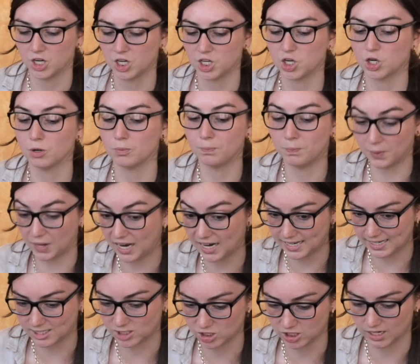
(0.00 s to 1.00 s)
your
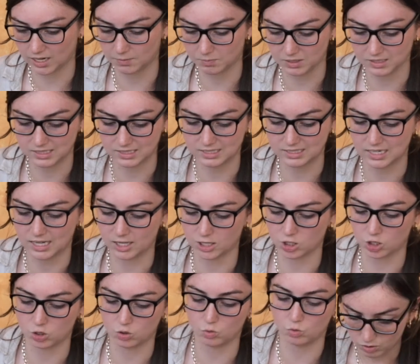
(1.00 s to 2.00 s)
body shape. This is
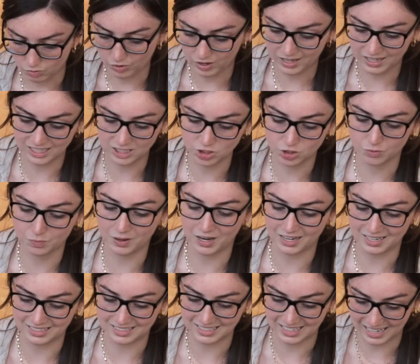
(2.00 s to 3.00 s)
telling you, well, I guess your
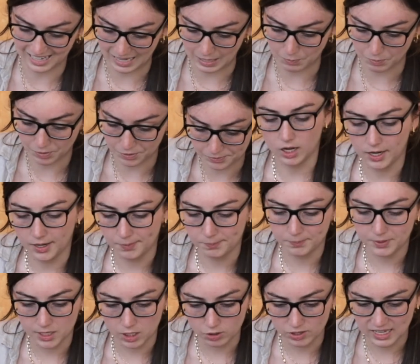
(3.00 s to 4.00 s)
body type.
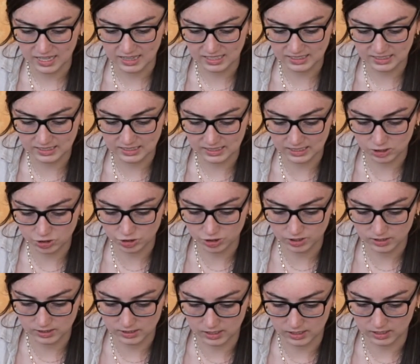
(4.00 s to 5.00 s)
But okay, this is
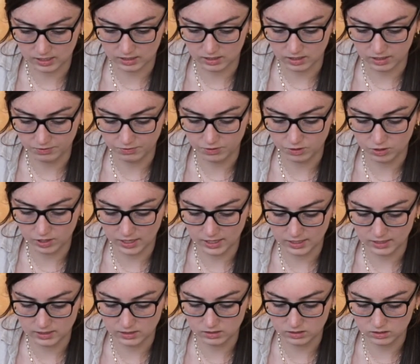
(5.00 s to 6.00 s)
interesting. If you
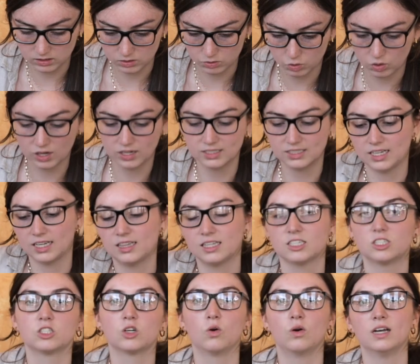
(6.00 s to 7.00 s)
guys want to take
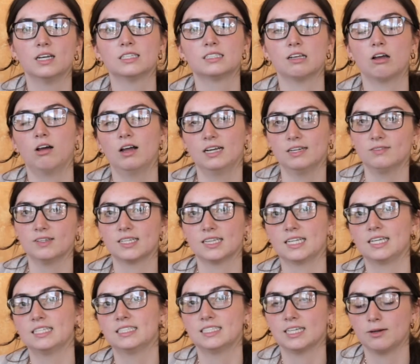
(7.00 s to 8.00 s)
this quiz, I'll have it
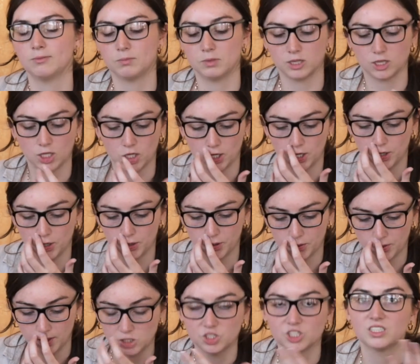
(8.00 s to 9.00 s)
linked down
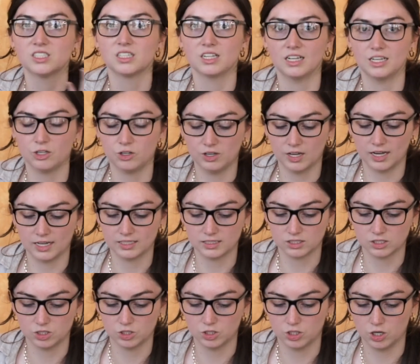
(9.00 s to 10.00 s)
below just to let you
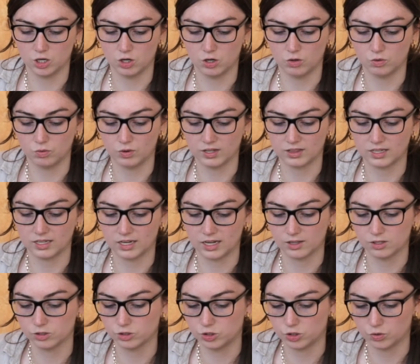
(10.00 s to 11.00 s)
guys know what the
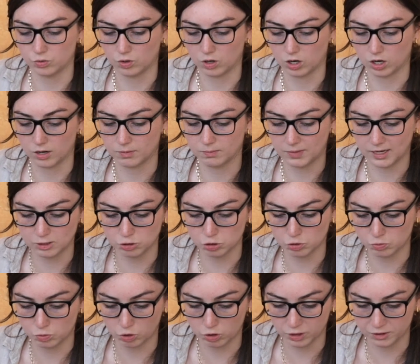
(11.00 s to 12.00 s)
other two are.
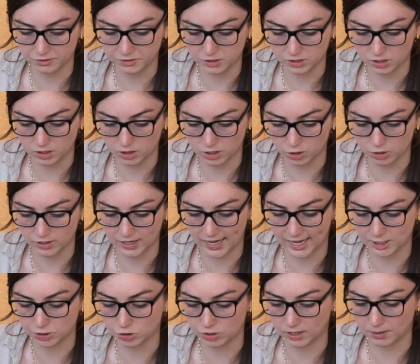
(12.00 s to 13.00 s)
Mesomorphs, they're
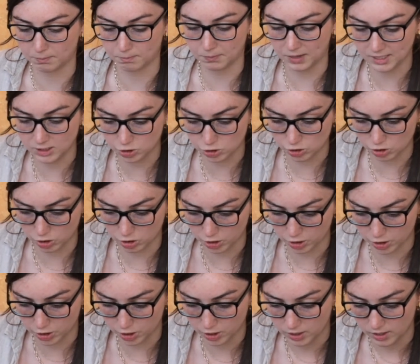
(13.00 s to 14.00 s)
naturally
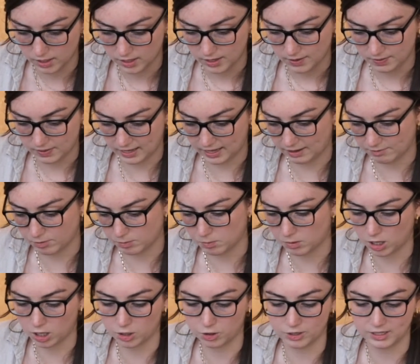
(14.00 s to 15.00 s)
muscular. They have a
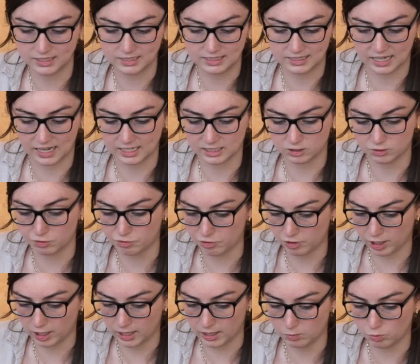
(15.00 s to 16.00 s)
moderate sized
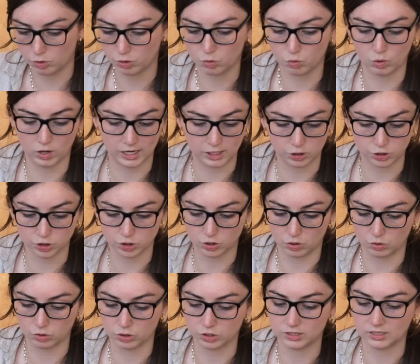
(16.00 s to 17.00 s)
frame with wider
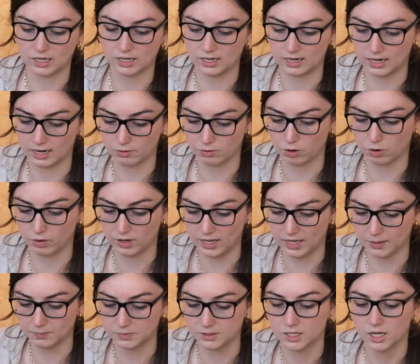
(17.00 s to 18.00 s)
shoulders and narrow
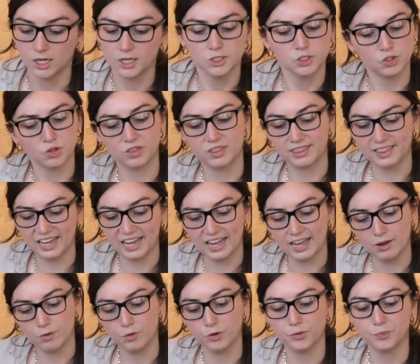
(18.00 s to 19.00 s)
hips. So
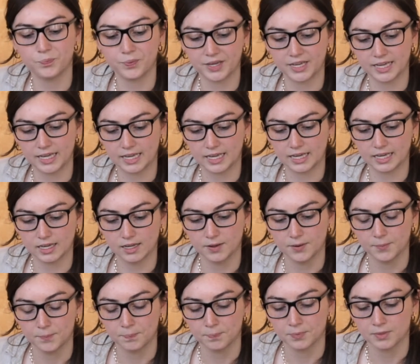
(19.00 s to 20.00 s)
that would be
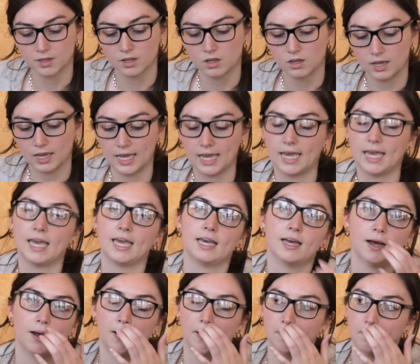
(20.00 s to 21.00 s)
a
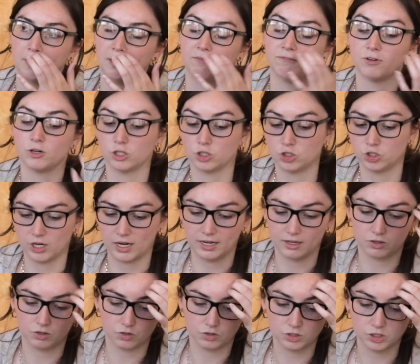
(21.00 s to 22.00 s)
inverted
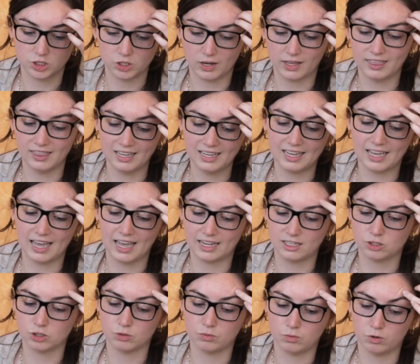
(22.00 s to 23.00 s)
triangle. So I think
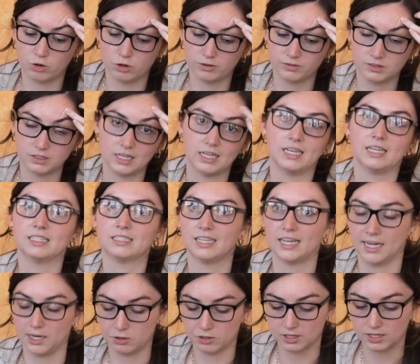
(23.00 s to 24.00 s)
ectomorphs is
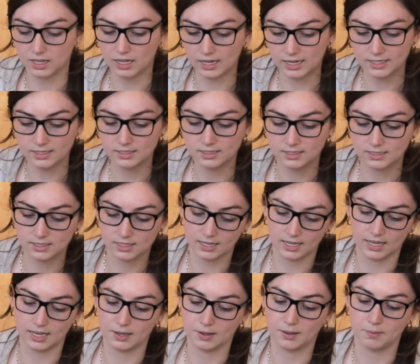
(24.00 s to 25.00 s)
hourglass
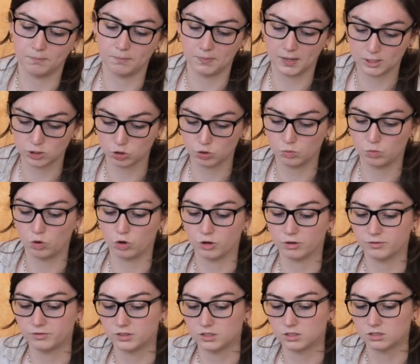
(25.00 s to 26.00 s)
and
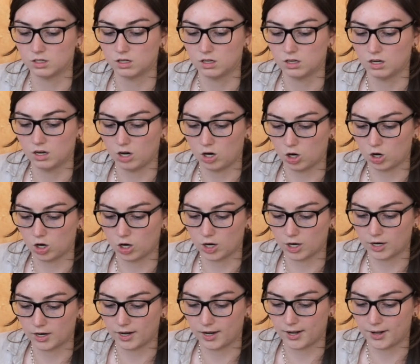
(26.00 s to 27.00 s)
mesomorphs
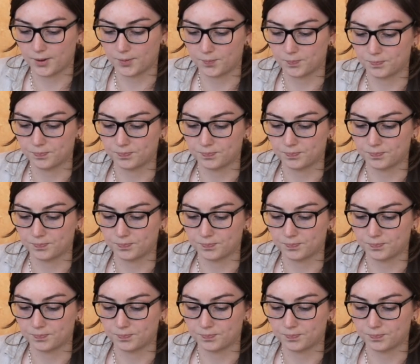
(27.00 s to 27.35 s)
are